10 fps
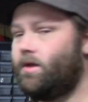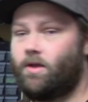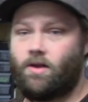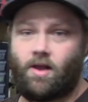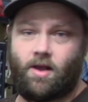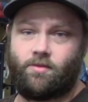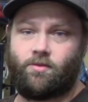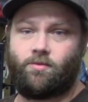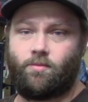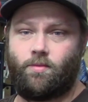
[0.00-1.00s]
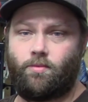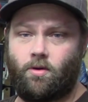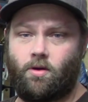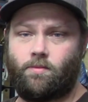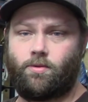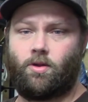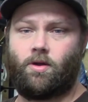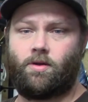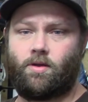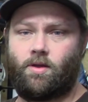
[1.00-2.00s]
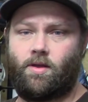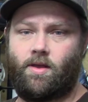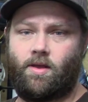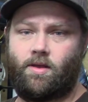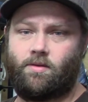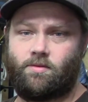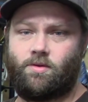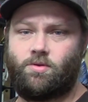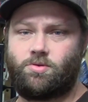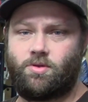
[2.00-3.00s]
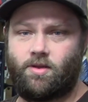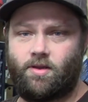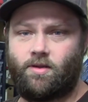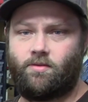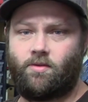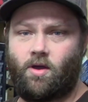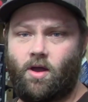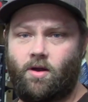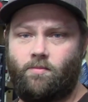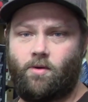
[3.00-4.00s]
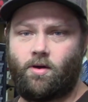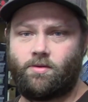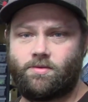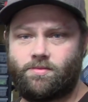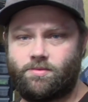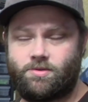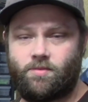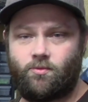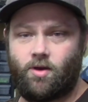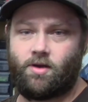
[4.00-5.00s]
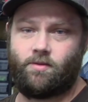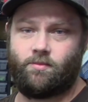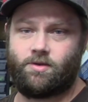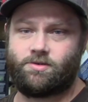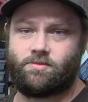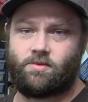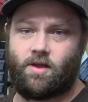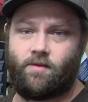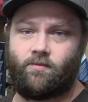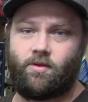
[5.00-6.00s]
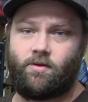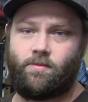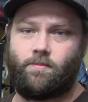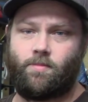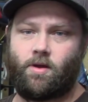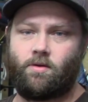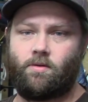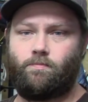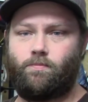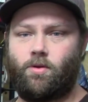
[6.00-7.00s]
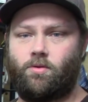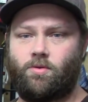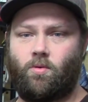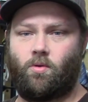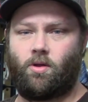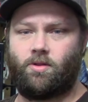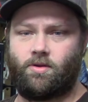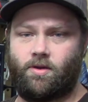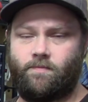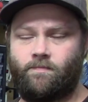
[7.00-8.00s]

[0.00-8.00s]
it had the three prong plug and usually the higher models for some random reason have a little bit better build quality.